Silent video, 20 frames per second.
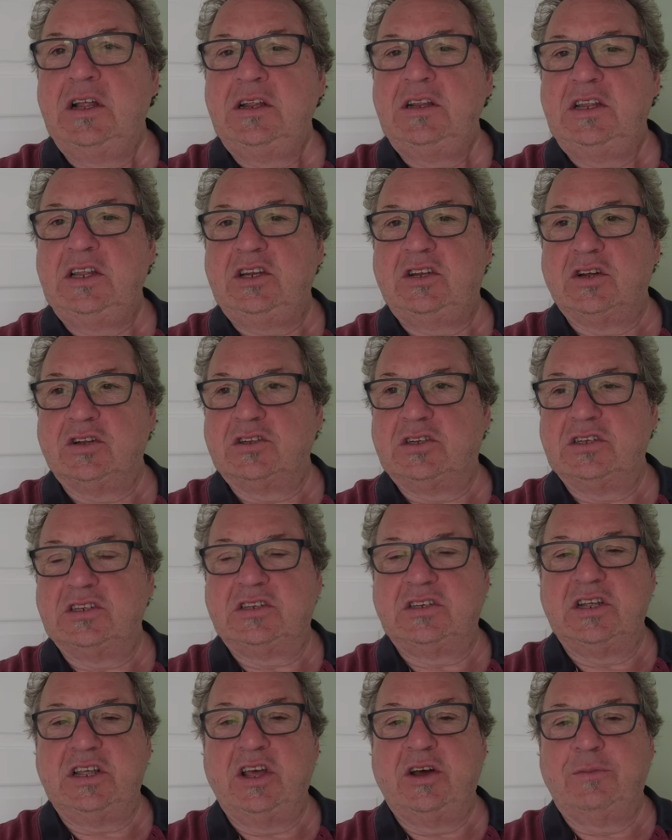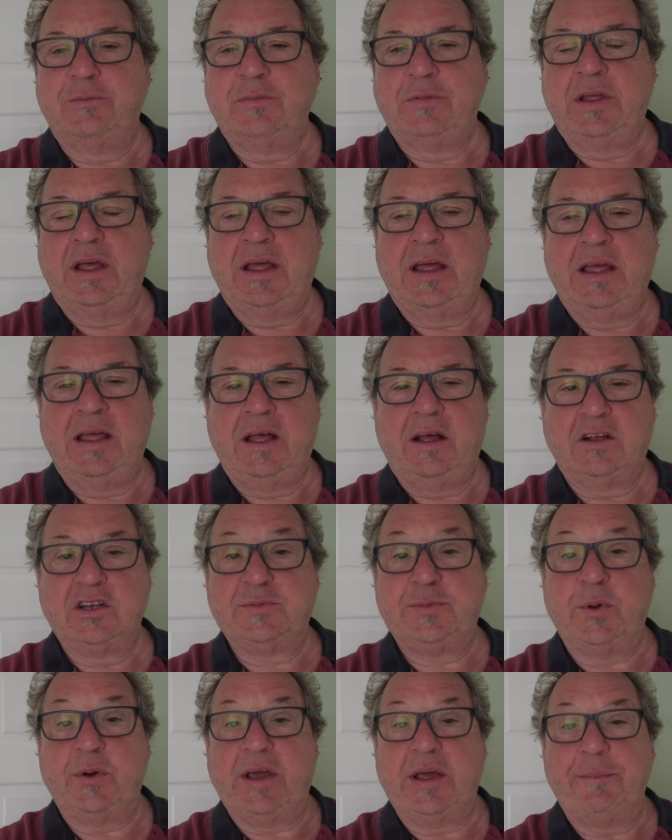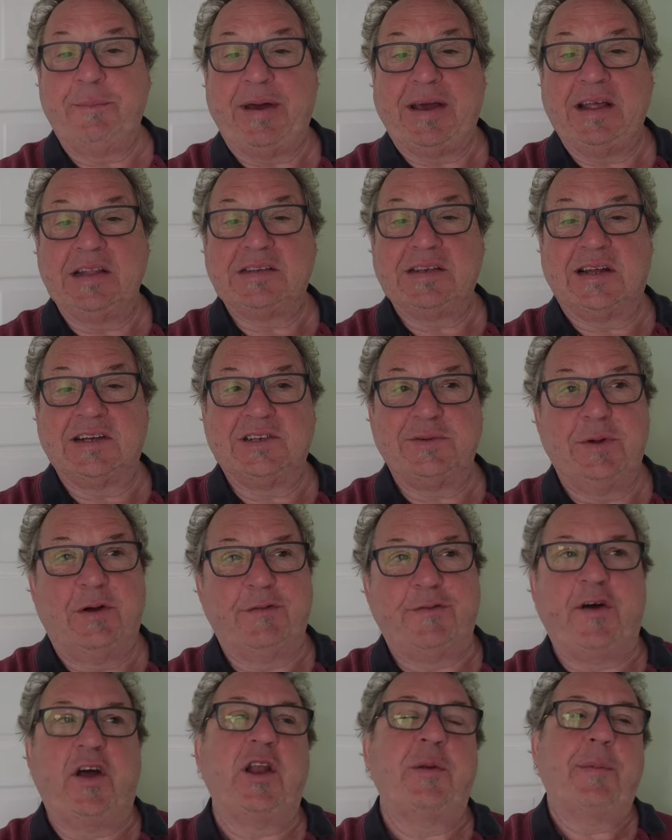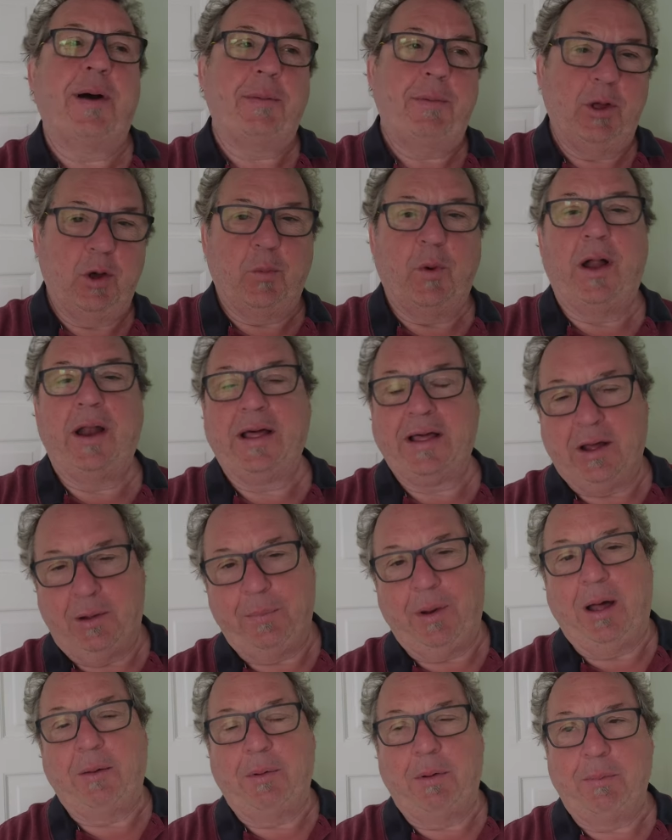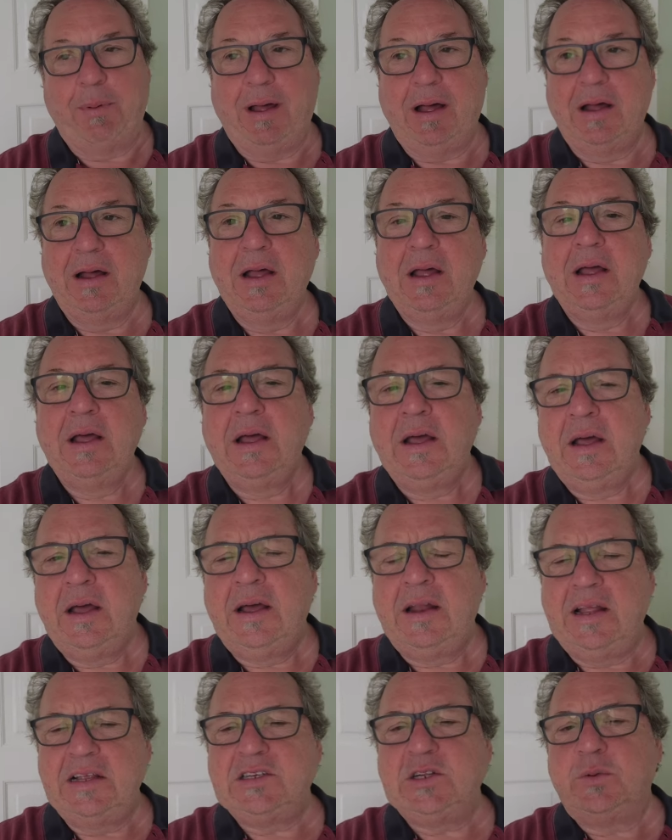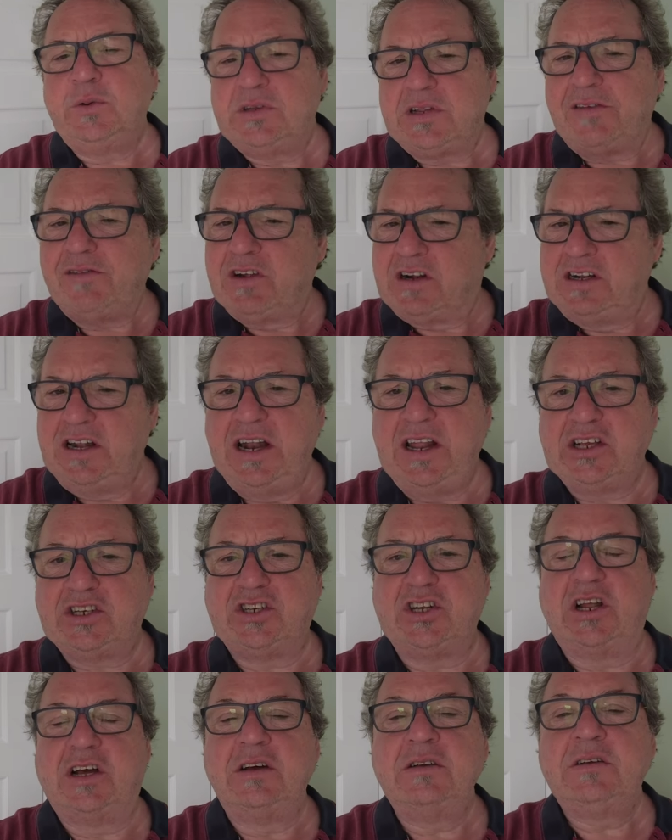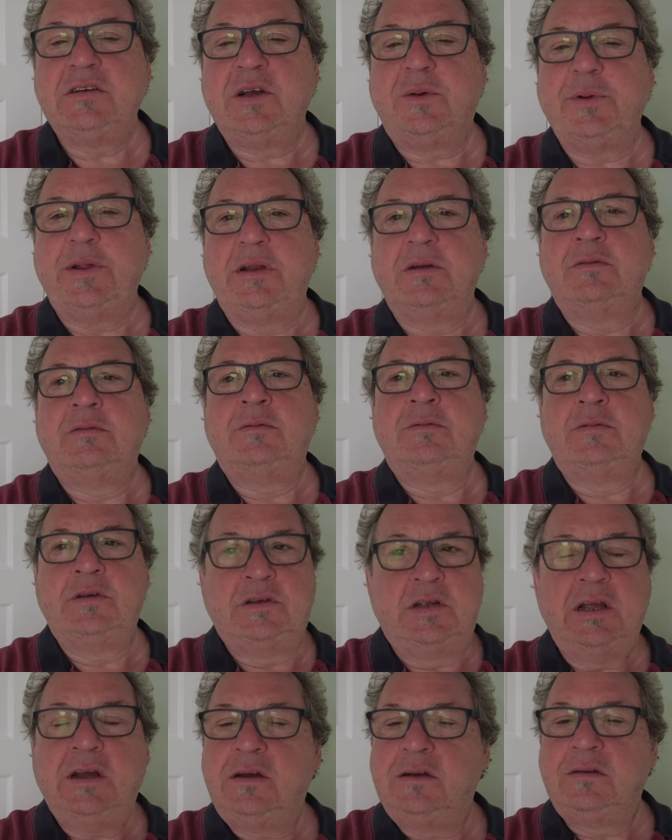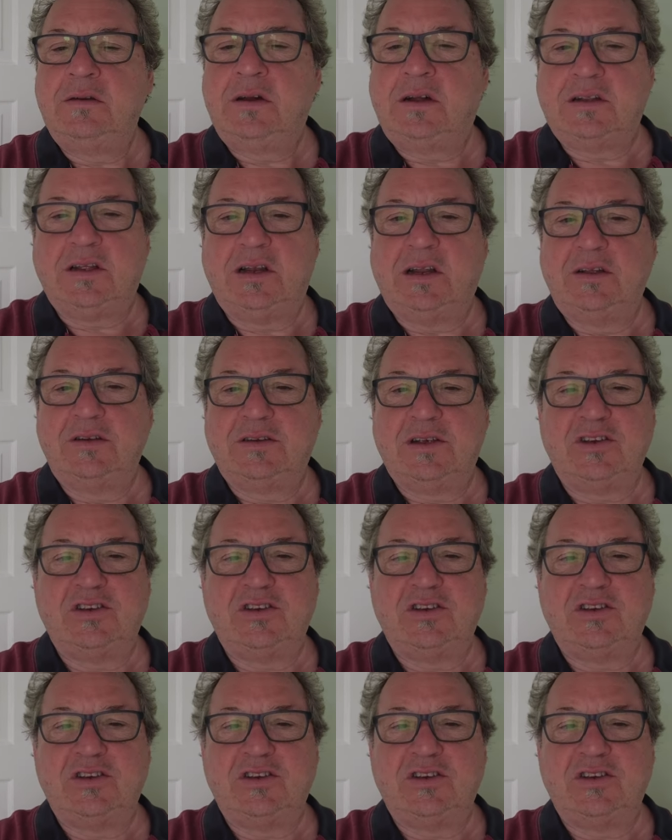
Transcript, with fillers: the doctors, the um, hospital get back in touch with me. I phoned them up a little while ago, blah, blah, blah. They said, other clinics, you know. So I went, is it? I don't know. So